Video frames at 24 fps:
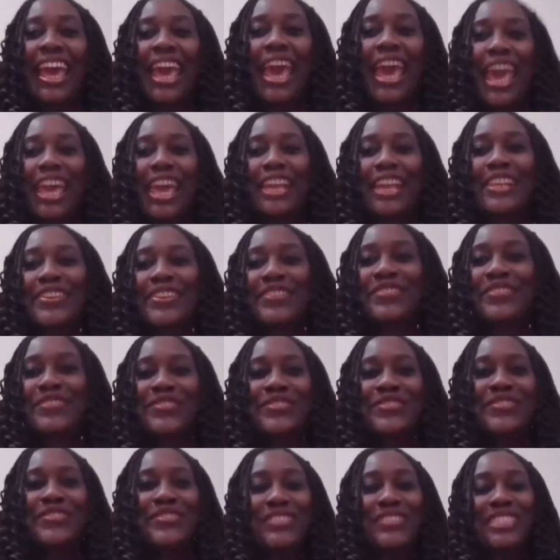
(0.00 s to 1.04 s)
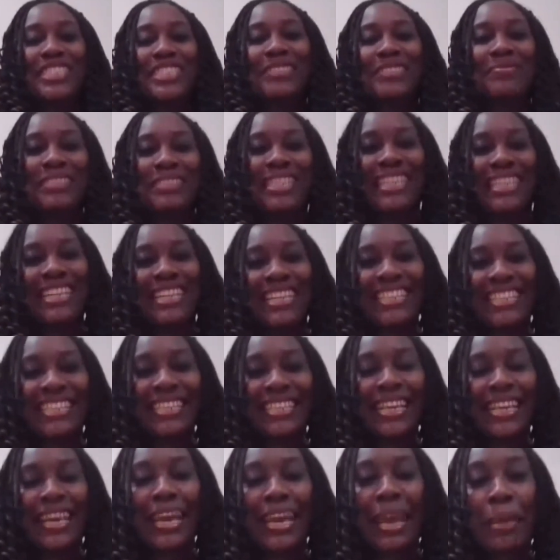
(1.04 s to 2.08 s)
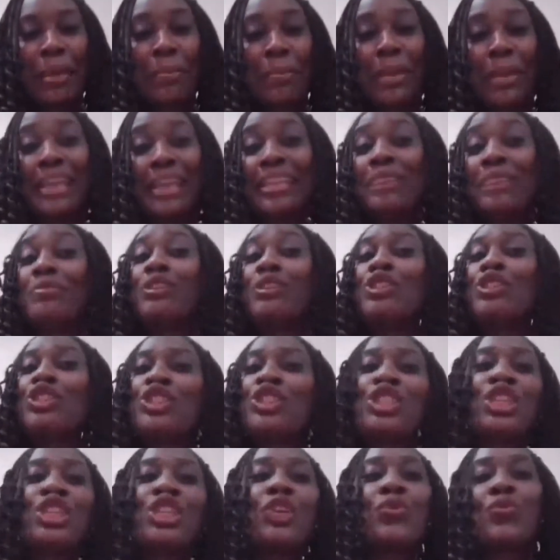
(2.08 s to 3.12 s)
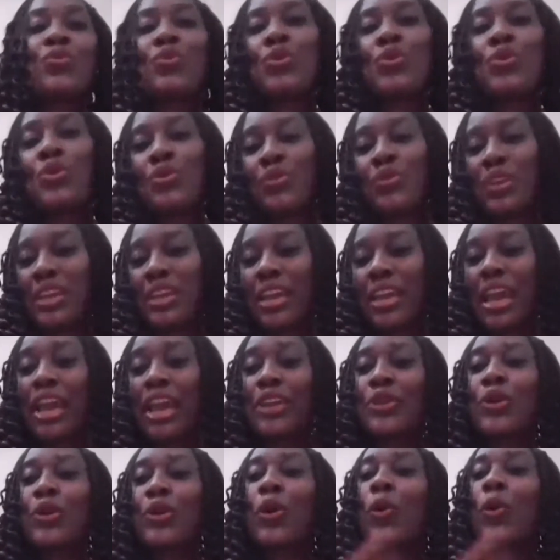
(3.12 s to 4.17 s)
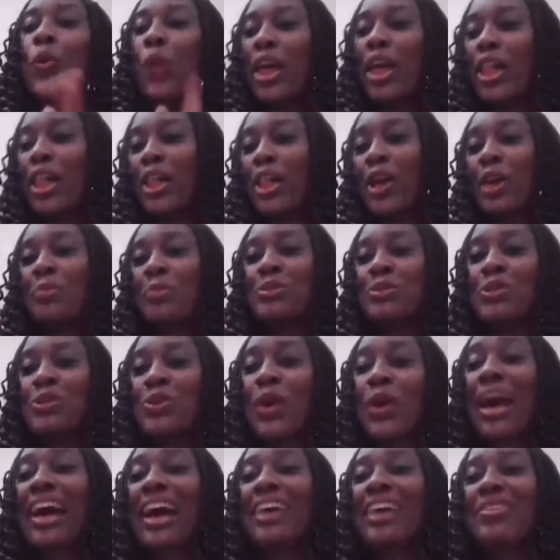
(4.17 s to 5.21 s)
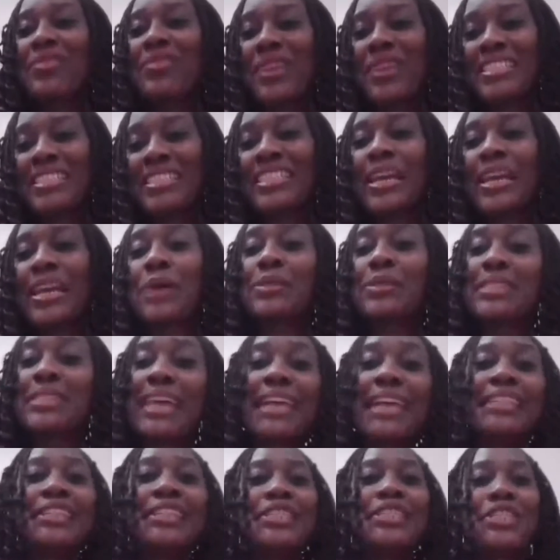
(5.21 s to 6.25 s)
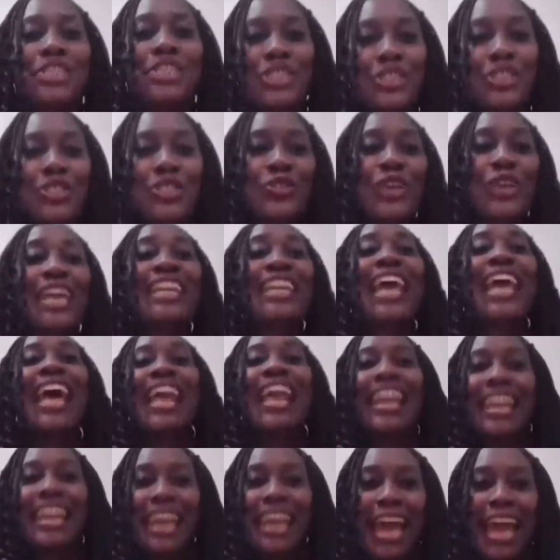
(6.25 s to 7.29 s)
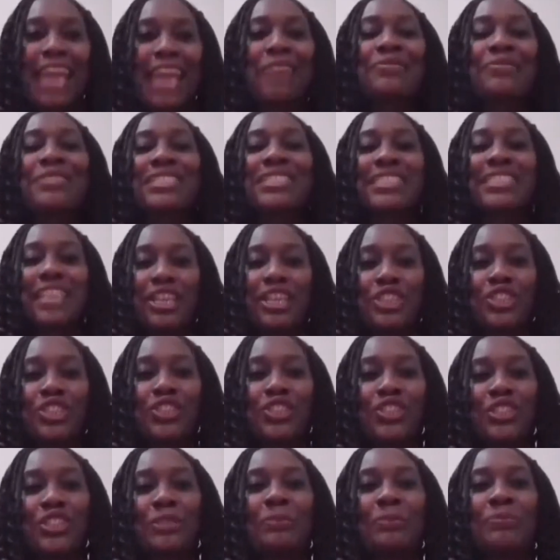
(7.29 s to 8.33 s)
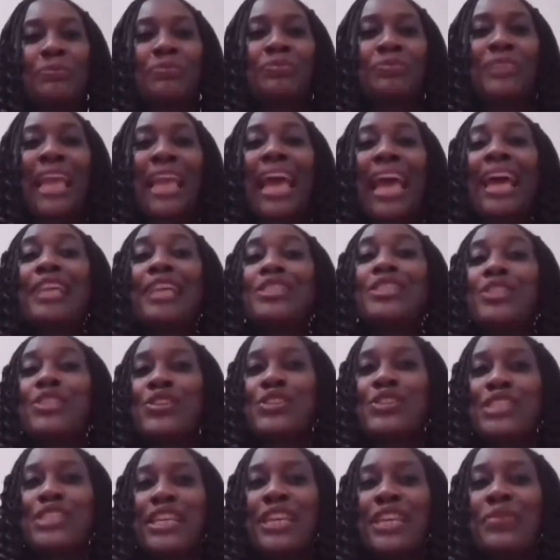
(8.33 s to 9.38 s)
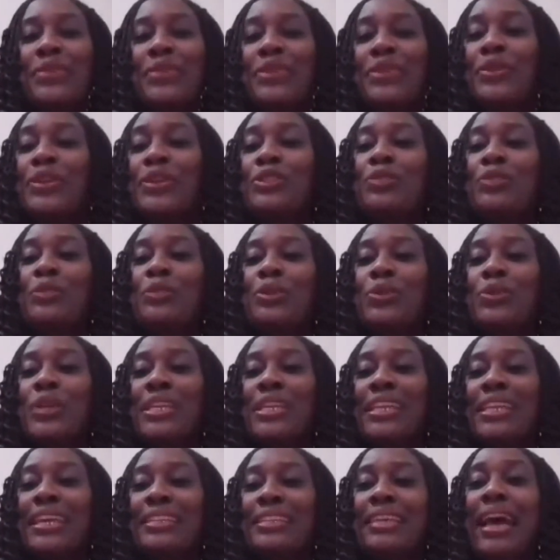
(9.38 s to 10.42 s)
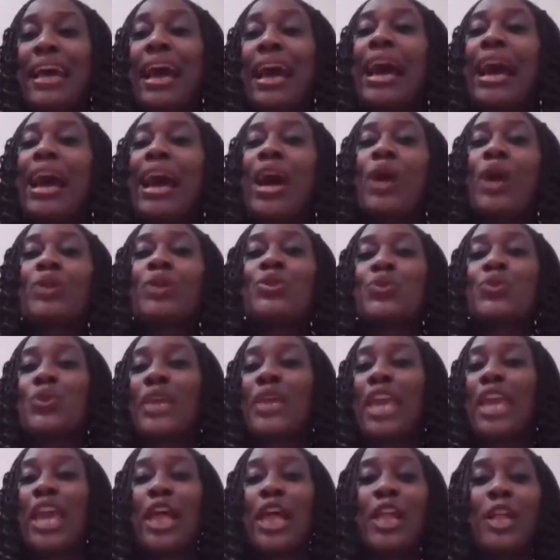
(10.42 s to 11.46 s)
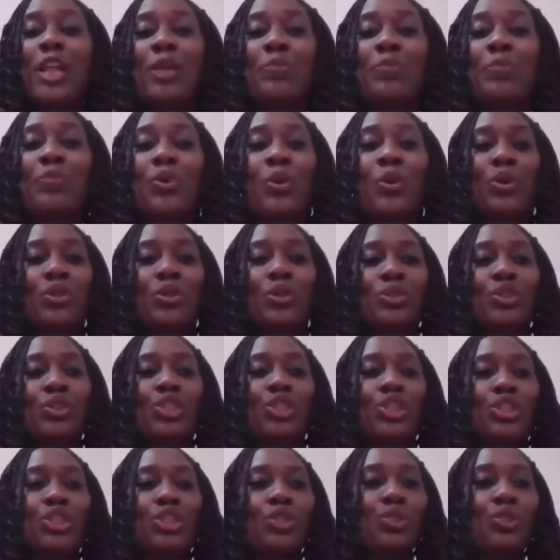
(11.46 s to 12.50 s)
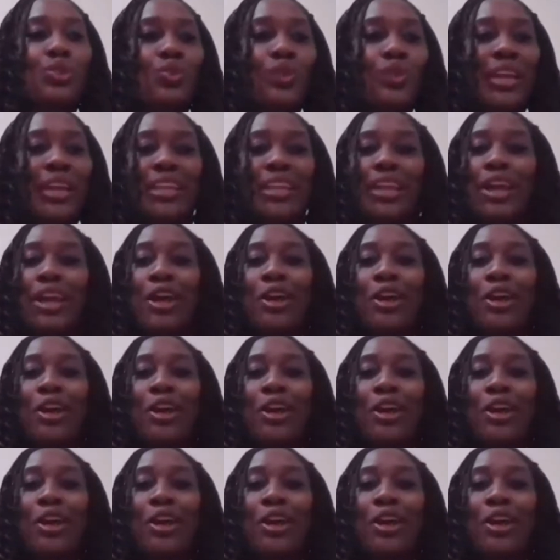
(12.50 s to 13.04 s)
Hello, good evening. My name is Chineku Ore and you're welcome to our Raising Outstanding Children live session. And today you're going to be looking at how to help your children